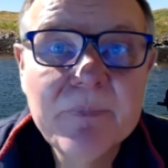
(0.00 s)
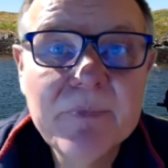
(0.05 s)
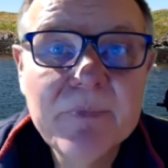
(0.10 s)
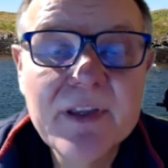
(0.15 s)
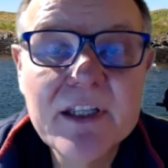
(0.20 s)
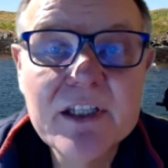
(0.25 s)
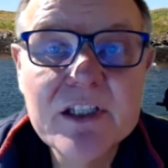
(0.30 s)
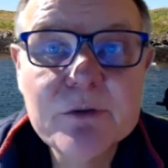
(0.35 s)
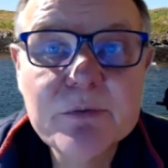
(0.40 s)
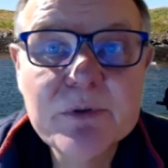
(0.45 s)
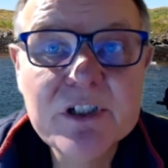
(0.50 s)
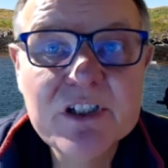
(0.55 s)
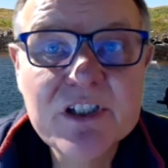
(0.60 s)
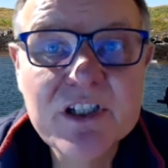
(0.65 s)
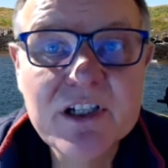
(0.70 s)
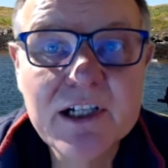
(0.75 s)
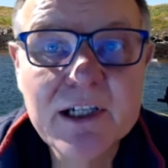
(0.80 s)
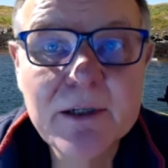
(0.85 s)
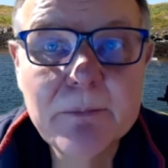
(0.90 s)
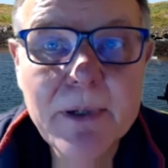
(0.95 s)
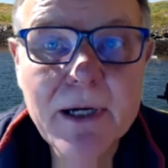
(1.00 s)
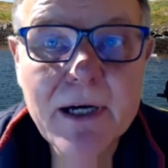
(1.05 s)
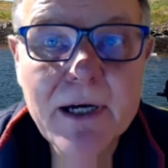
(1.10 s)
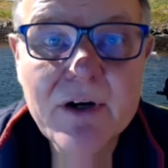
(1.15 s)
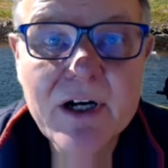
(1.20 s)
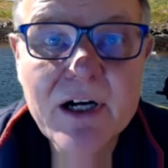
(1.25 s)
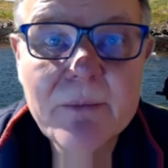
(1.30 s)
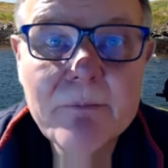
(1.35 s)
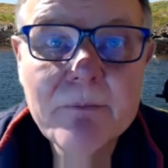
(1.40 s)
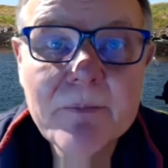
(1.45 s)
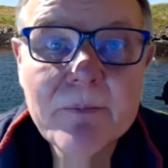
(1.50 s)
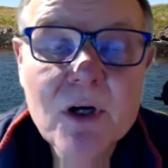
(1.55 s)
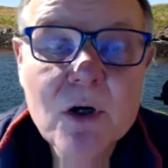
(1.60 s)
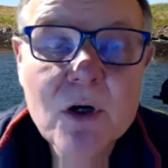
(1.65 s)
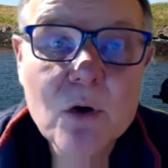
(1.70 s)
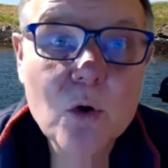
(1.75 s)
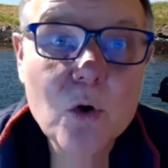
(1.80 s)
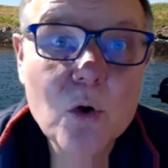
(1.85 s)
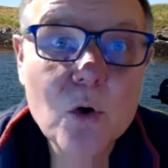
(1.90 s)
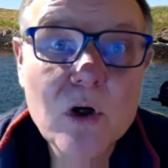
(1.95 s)
then switch to high power
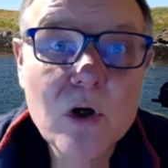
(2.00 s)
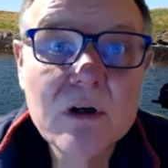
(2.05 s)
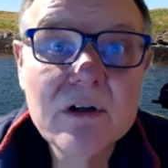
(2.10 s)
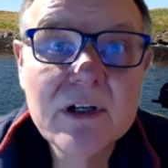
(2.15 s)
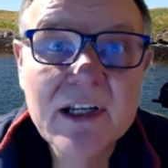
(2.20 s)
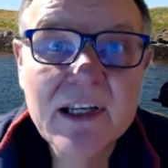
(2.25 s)
or